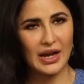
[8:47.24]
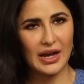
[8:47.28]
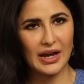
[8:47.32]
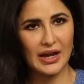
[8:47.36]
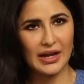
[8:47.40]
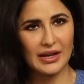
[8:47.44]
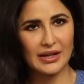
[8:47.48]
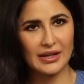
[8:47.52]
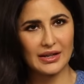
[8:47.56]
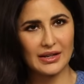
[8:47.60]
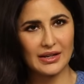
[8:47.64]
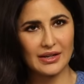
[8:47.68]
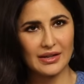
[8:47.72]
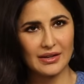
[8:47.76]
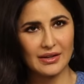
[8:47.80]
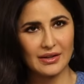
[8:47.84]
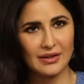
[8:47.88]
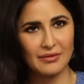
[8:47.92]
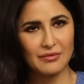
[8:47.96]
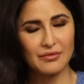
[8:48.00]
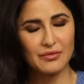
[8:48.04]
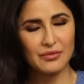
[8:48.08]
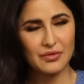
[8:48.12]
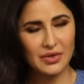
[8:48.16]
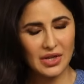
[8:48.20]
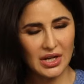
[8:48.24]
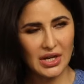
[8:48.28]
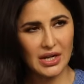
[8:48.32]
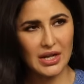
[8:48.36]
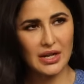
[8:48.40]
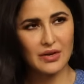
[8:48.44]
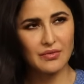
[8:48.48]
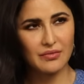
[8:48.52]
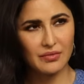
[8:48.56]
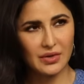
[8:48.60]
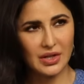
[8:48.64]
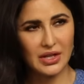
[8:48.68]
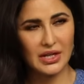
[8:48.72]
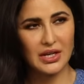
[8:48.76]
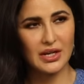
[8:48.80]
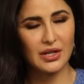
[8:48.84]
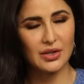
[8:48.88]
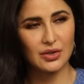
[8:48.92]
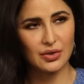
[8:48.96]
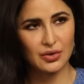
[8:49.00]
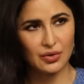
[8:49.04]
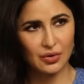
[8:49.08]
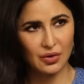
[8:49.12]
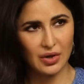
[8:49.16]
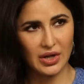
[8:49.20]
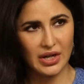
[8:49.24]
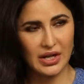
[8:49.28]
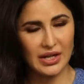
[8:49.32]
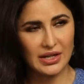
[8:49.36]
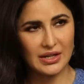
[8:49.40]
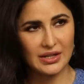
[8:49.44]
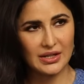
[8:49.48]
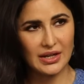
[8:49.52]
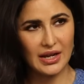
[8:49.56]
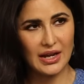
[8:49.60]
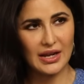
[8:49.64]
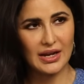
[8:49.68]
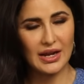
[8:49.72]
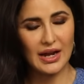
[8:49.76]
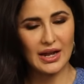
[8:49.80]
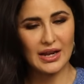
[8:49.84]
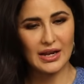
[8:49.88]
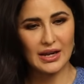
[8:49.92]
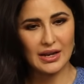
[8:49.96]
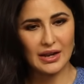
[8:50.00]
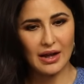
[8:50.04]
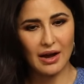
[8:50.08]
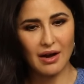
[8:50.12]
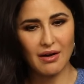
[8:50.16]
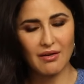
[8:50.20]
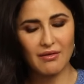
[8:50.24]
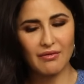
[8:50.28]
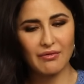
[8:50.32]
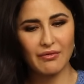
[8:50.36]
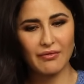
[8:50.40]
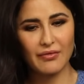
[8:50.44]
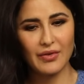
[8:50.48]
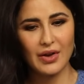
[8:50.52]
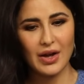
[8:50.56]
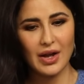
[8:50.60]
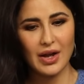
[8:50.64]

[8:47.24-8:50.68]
I really, really enjoy it, and I love